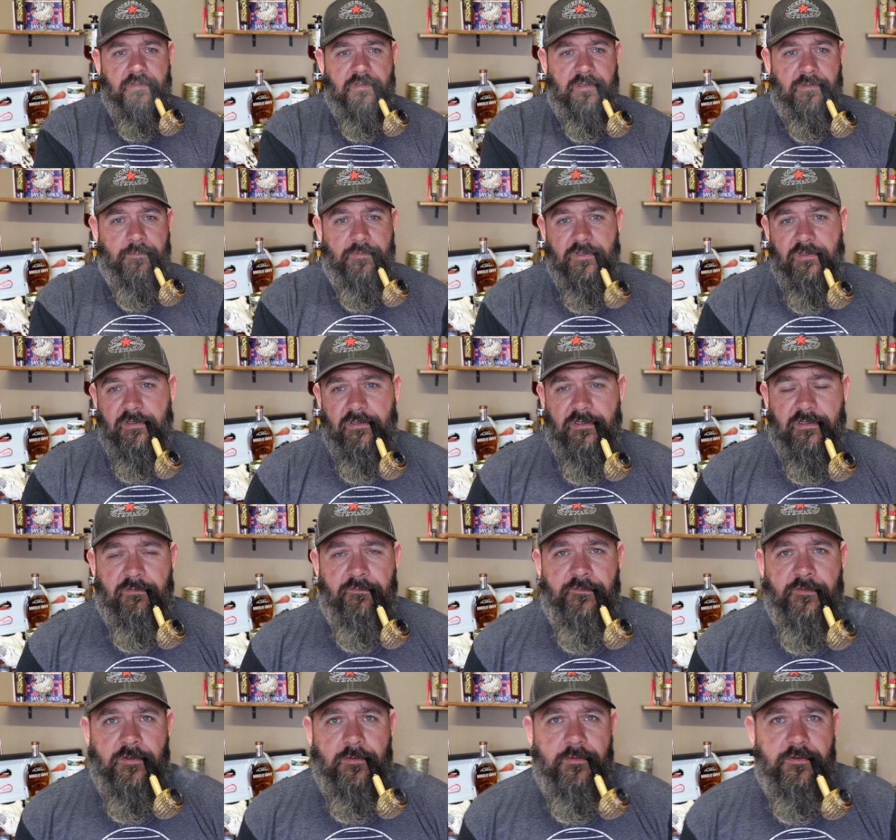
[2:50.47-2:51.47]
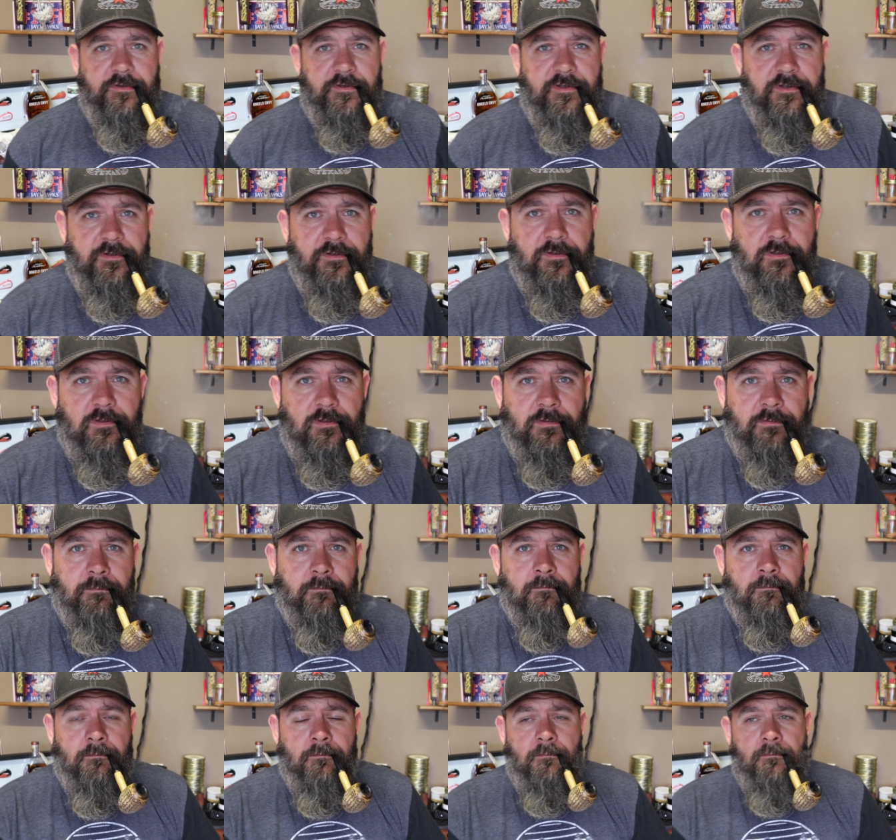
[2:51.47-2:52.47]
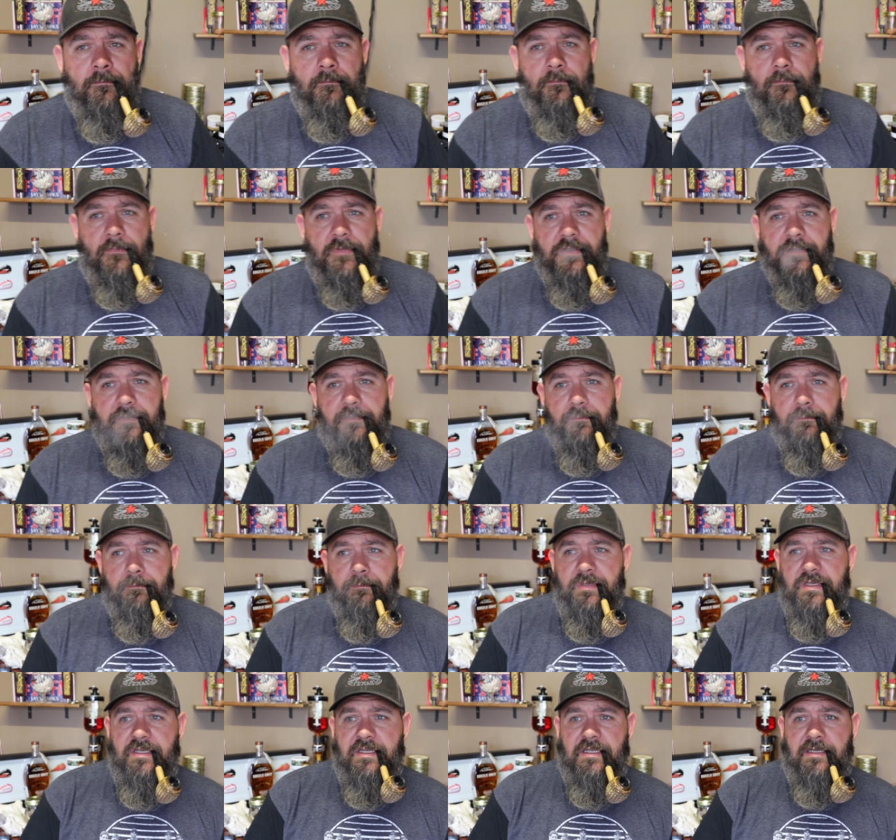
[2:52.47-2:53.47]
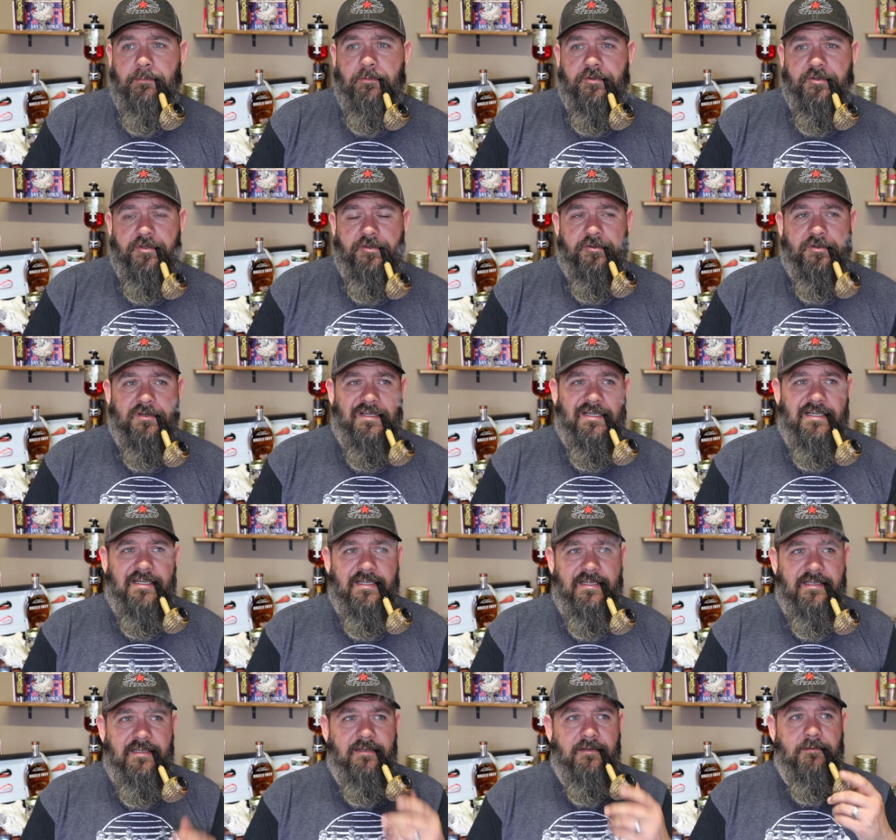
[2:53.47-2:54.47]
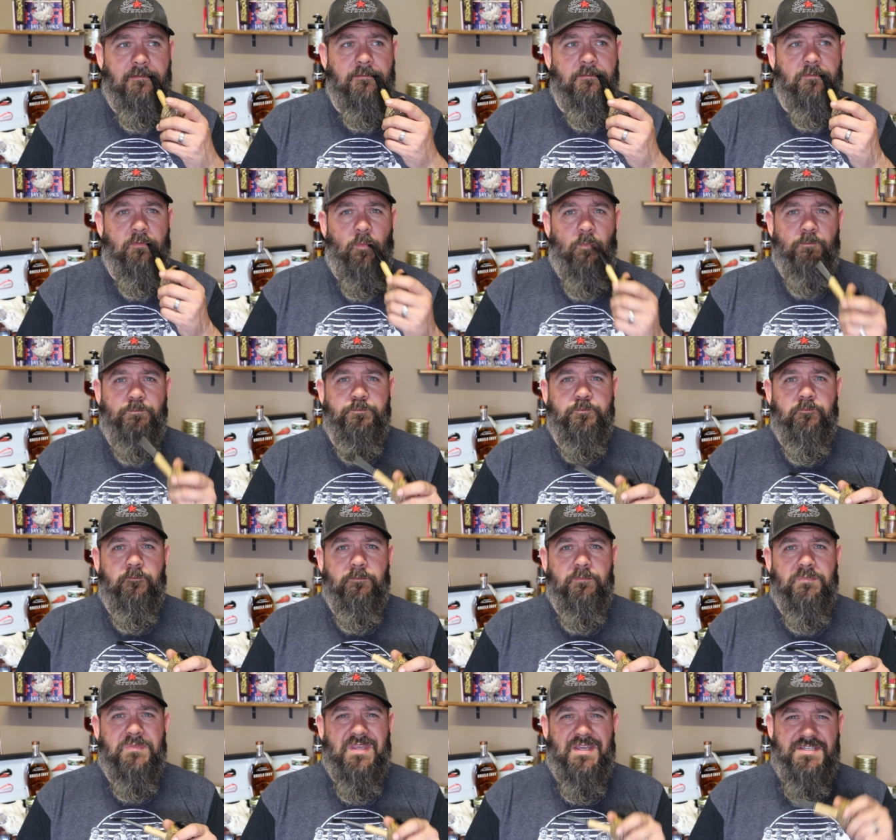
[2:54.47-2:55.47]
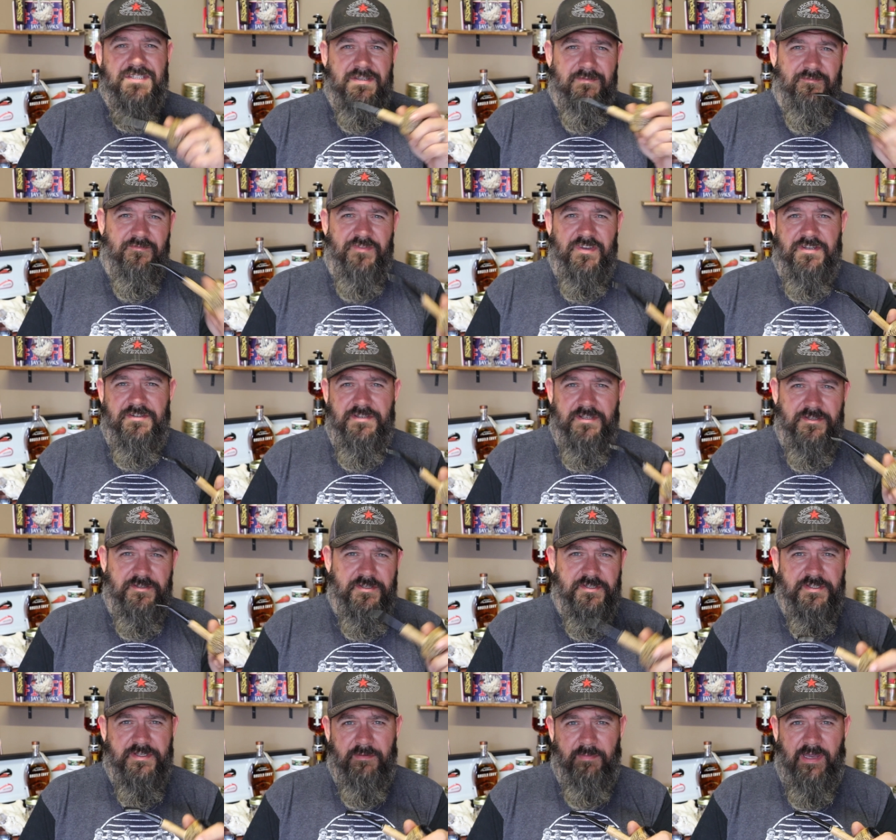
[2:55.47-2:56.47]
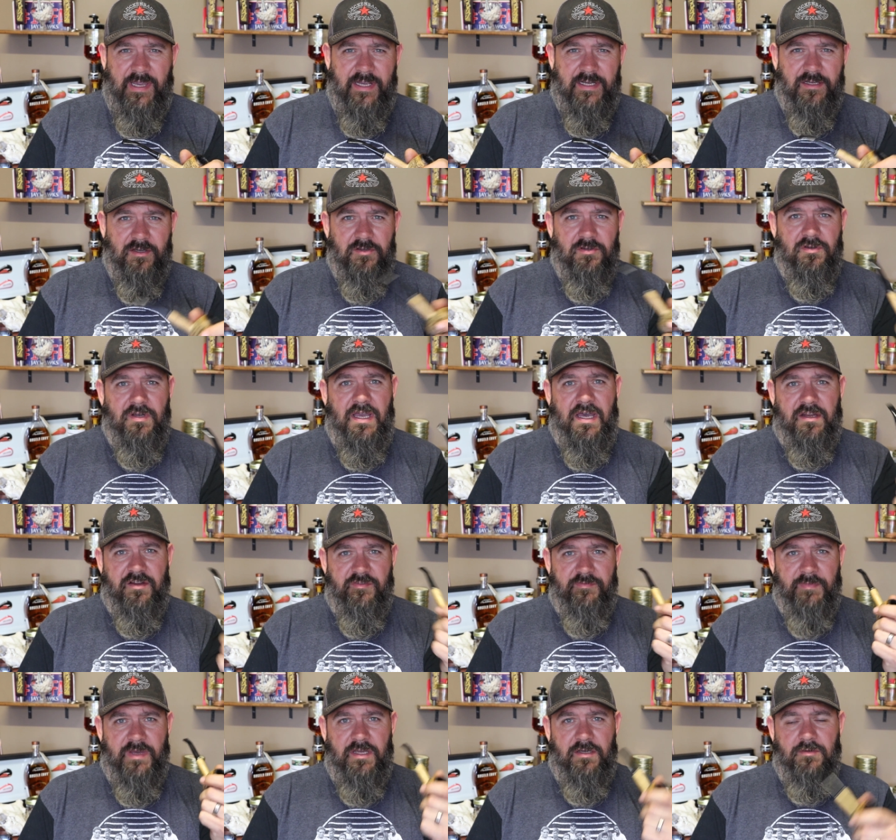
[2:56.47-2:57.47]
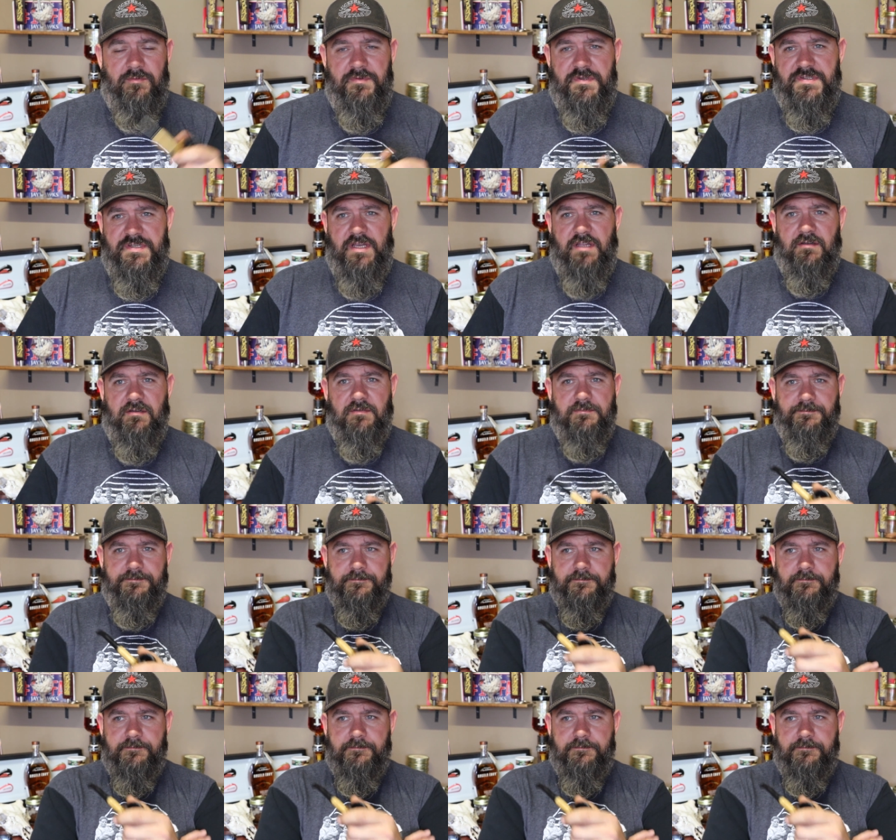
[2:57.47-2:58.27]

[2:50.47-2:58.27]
I'm really looking forward to being able to try some vintage tobacco out of my own cellar.